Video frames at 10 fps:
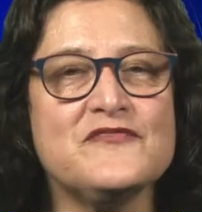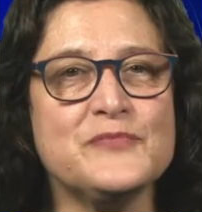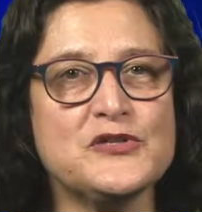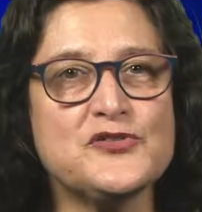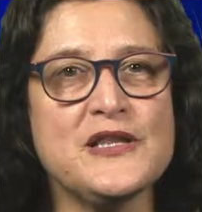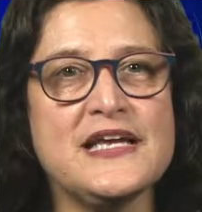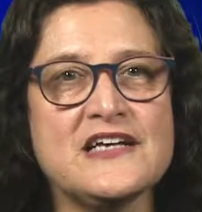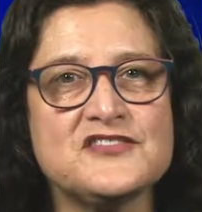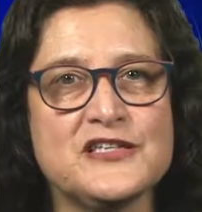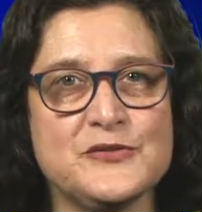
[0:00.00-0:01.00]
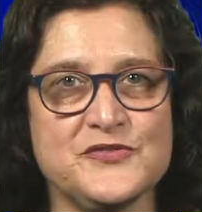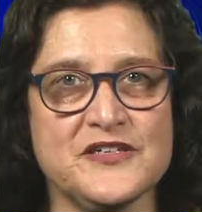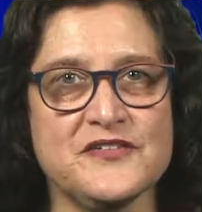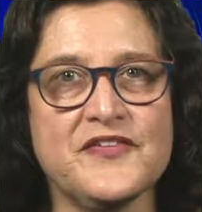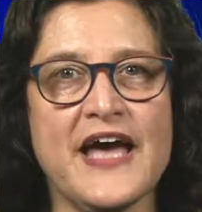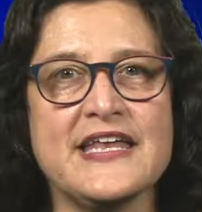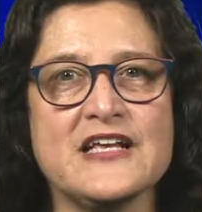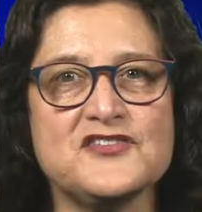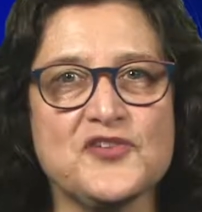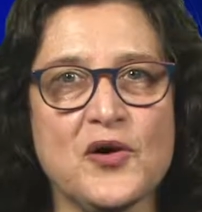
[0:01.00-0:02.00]
mutually exclusive and
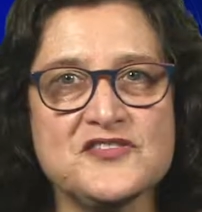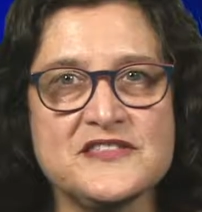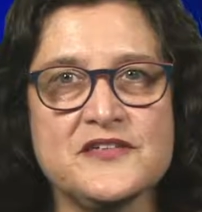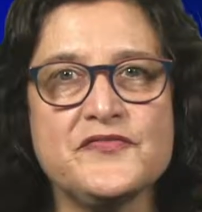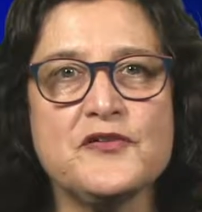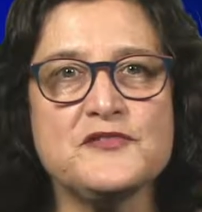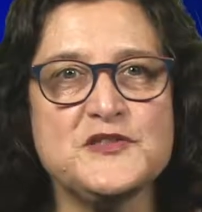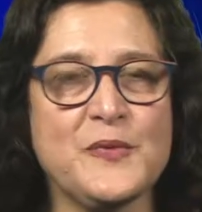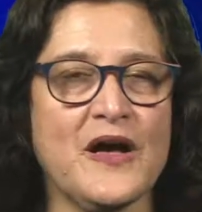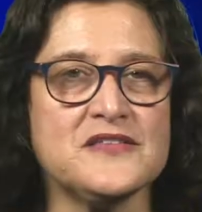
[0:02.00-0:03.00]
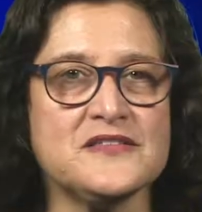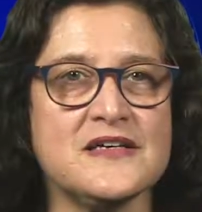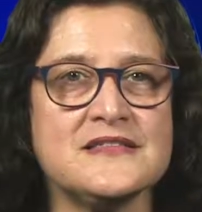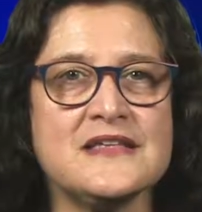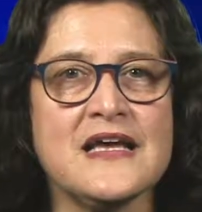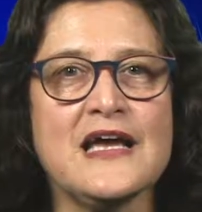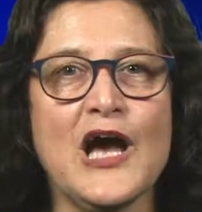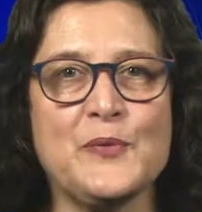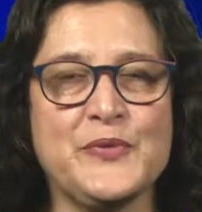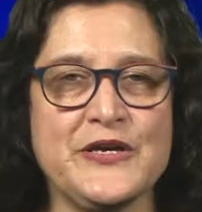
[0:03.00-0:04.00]
exhaustive responses
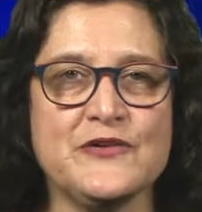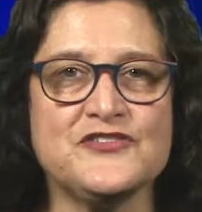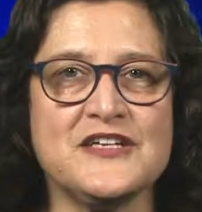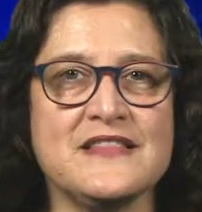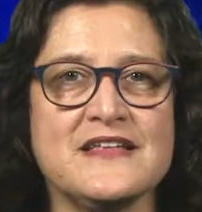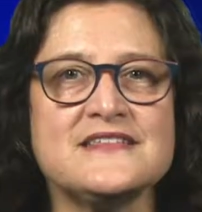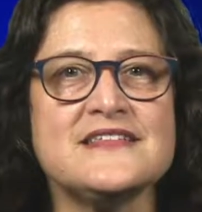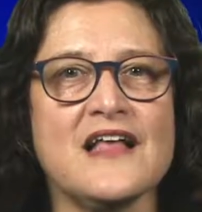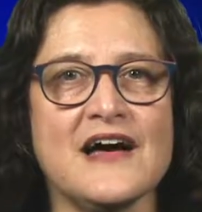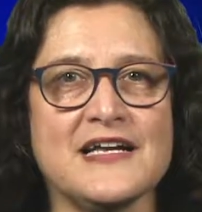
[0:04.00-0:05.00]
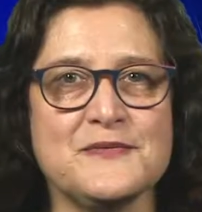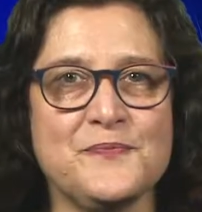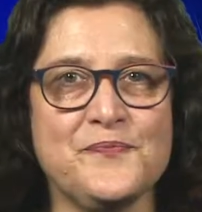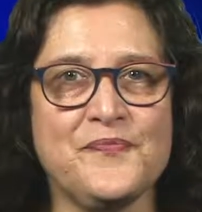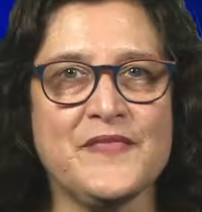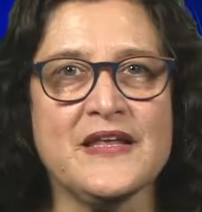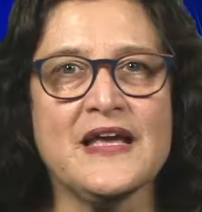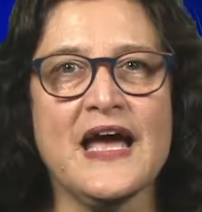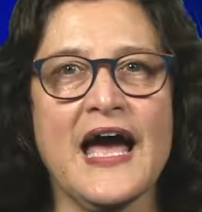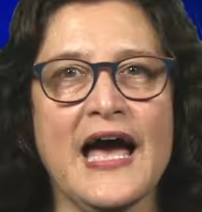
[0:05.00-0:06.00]
appears in this slide.
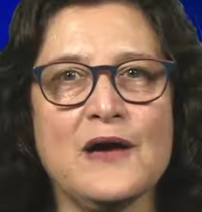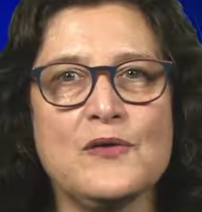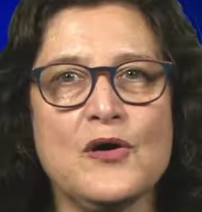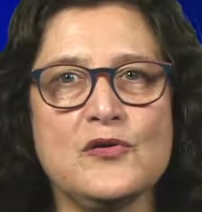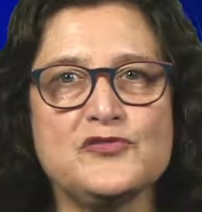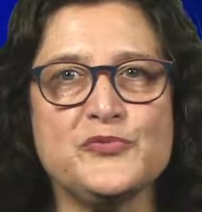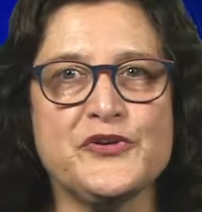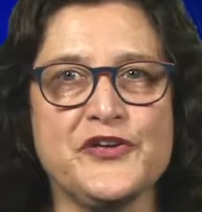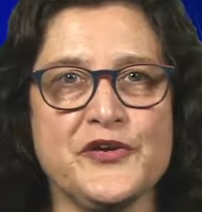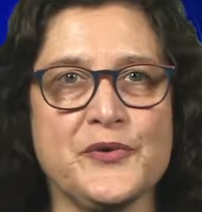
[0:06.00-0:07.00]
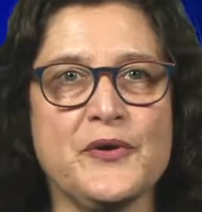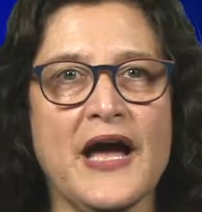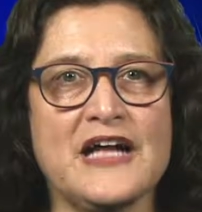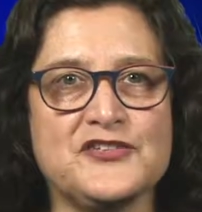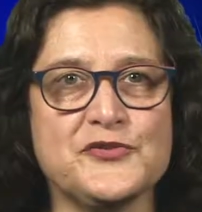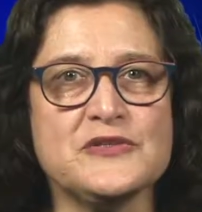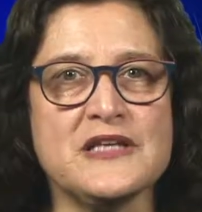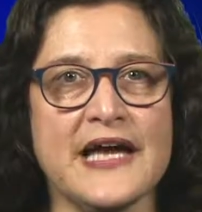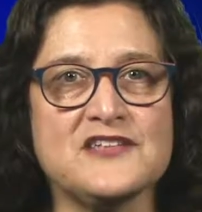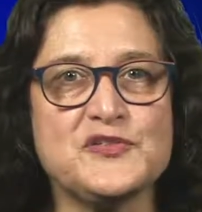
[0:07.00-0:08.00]
How old were you at your
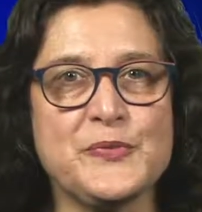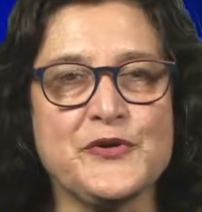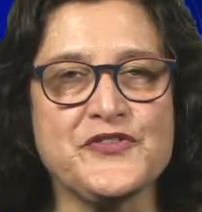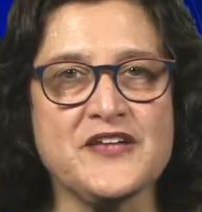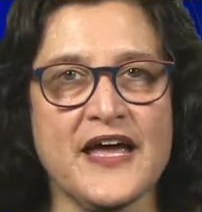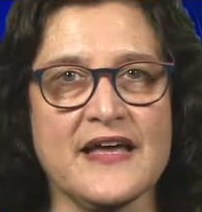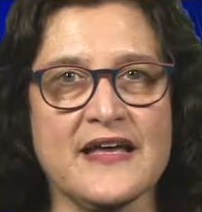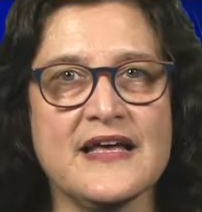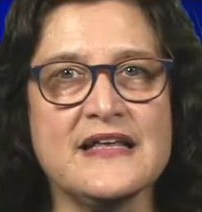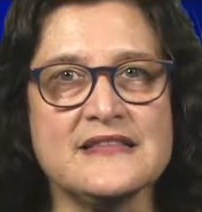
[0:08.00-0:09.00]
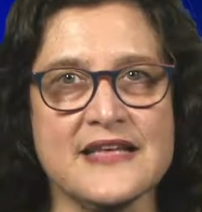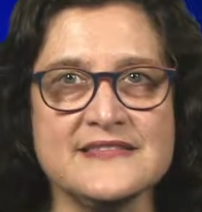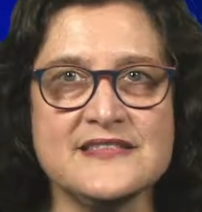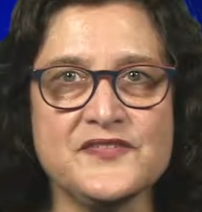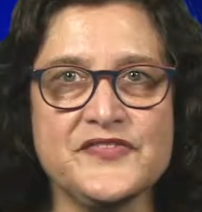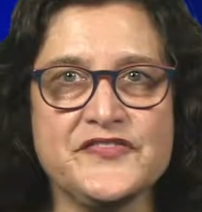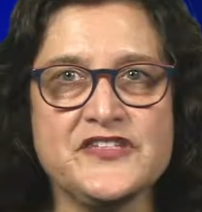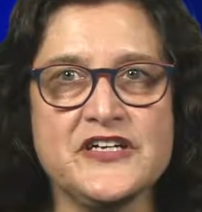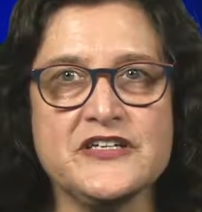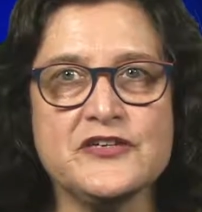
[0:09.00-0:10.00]
last birthday? Less than
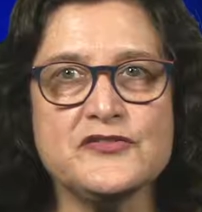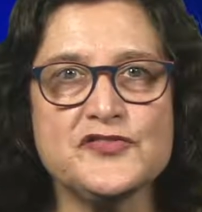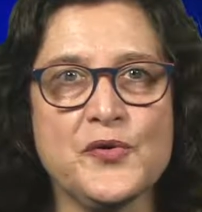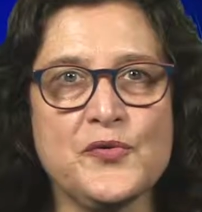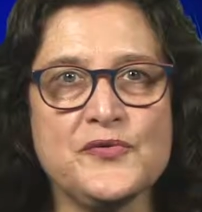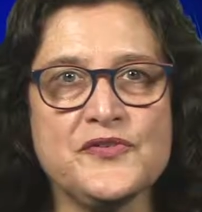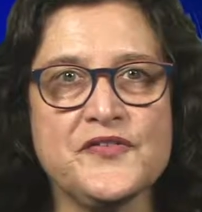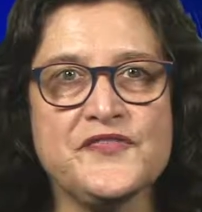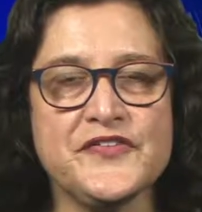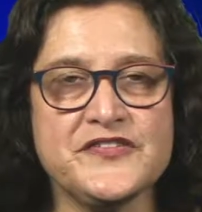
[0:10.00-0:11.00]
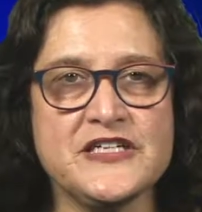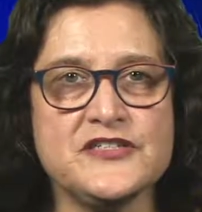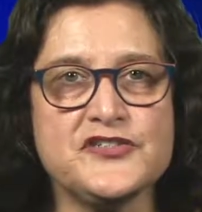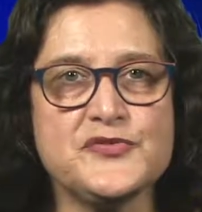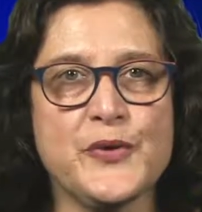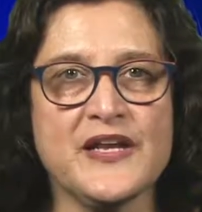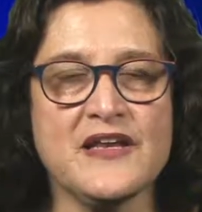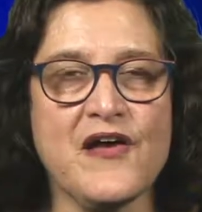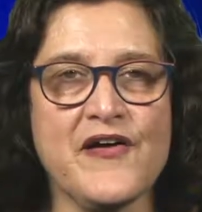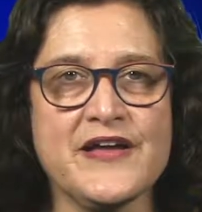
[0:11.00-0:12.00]
15 years old, 15 to
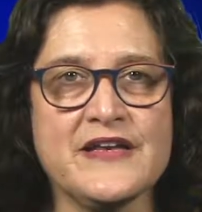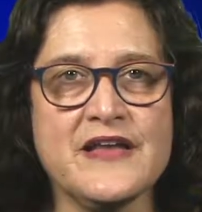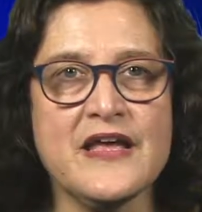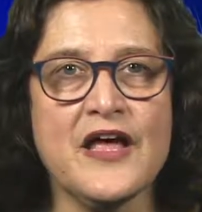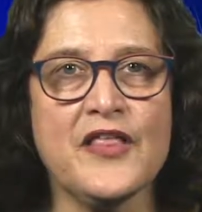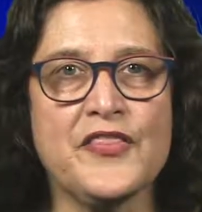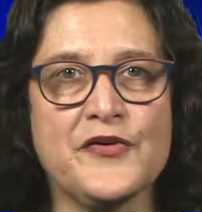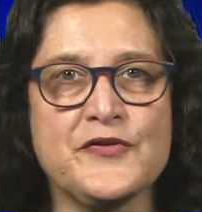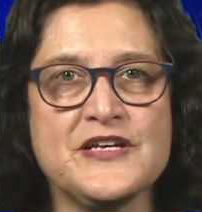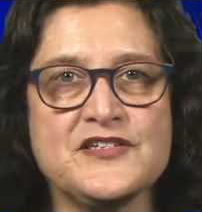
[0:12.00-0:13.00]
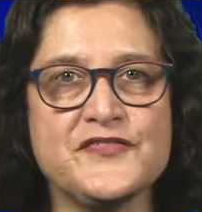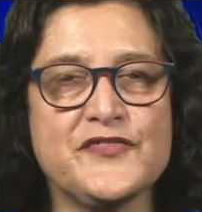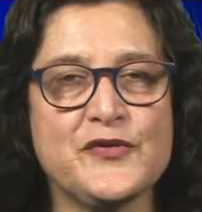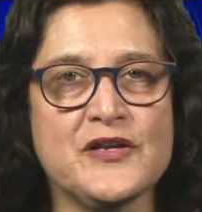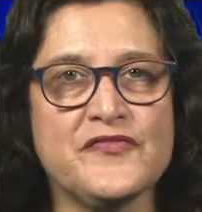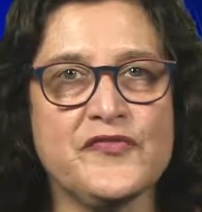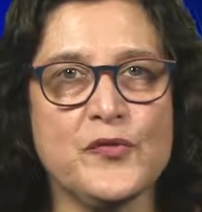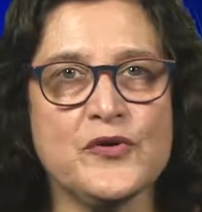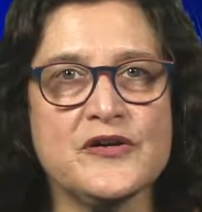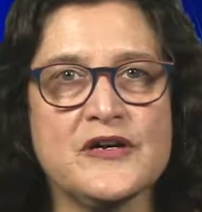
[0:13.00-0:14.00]
29, 30 to
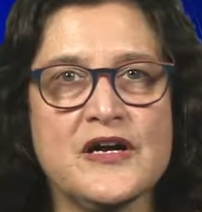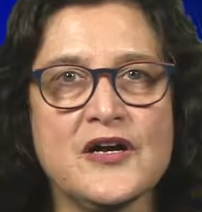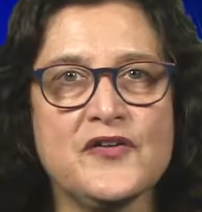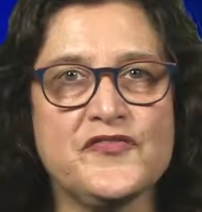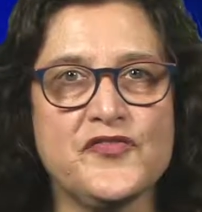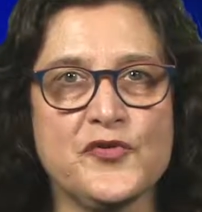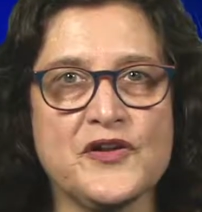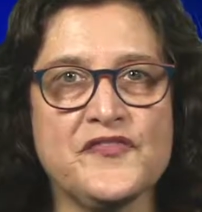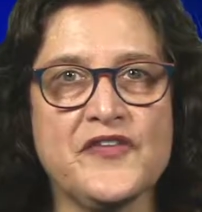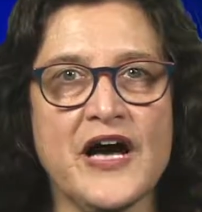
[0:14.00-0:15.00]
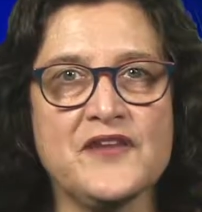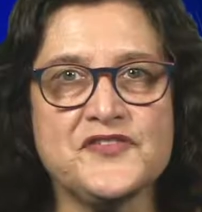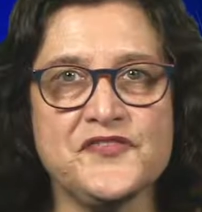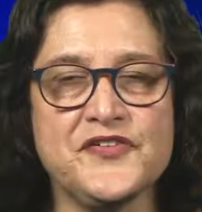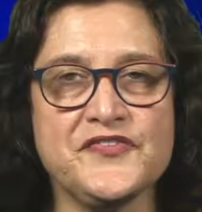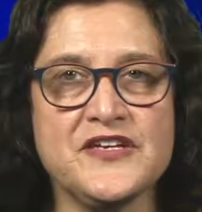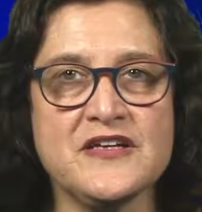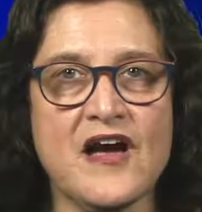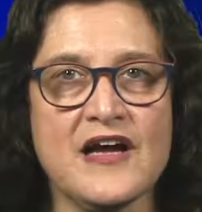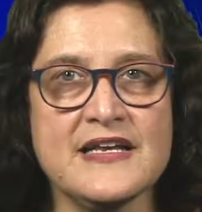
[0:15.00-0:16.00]
44, 45 to
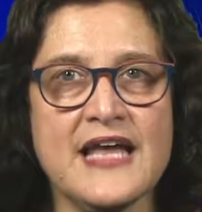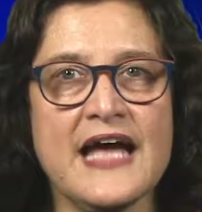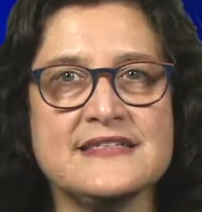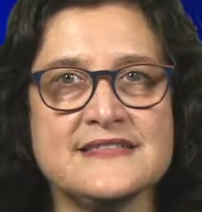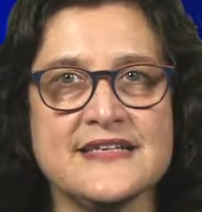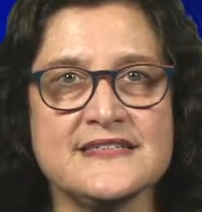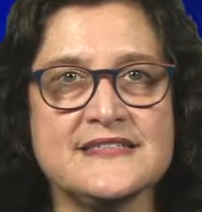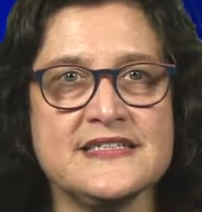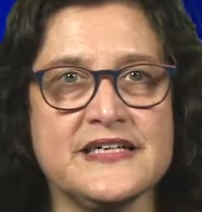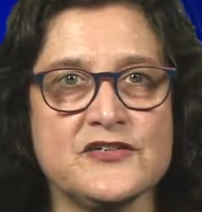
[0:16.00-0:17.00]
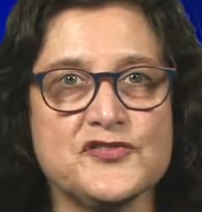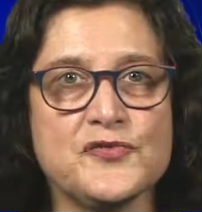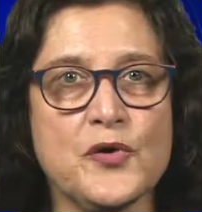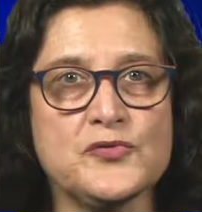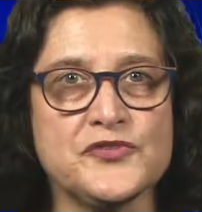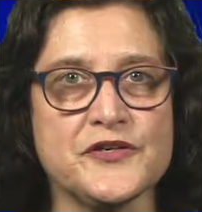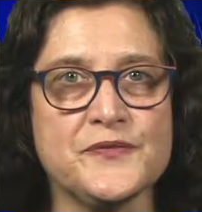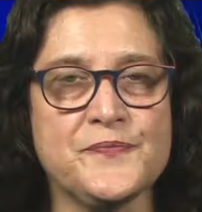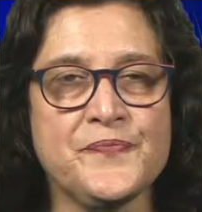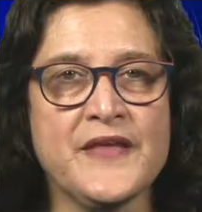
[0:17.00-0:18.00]
59, and 60 years or older.
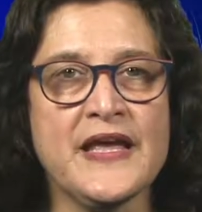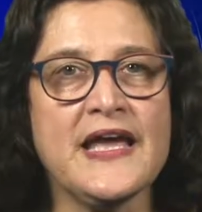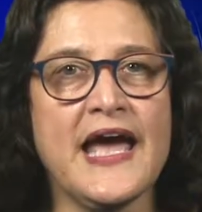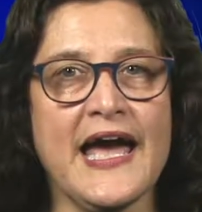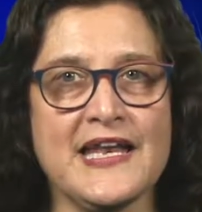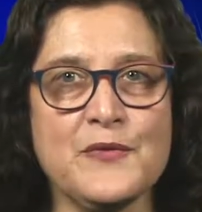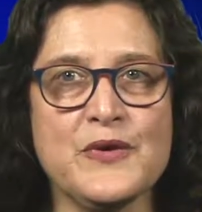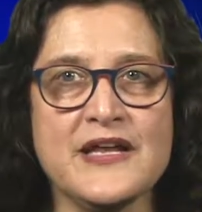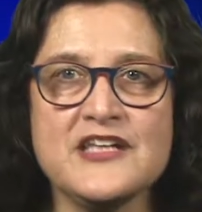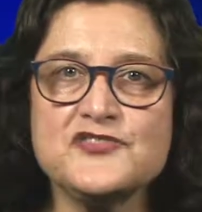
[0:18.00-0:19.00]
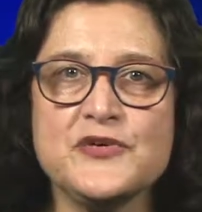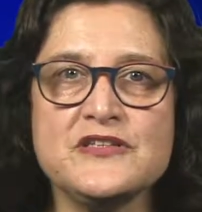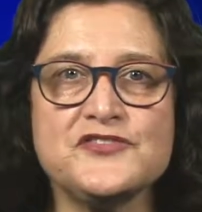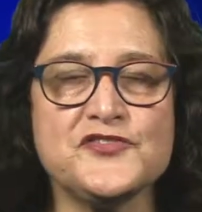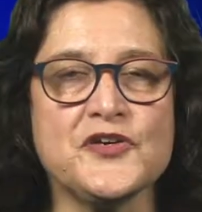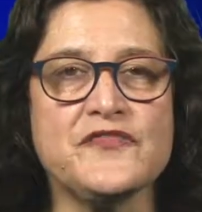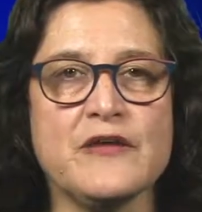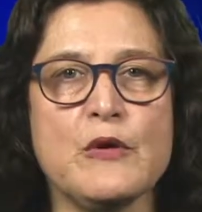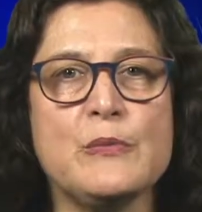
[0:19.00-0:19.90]
Anyone answering the survey will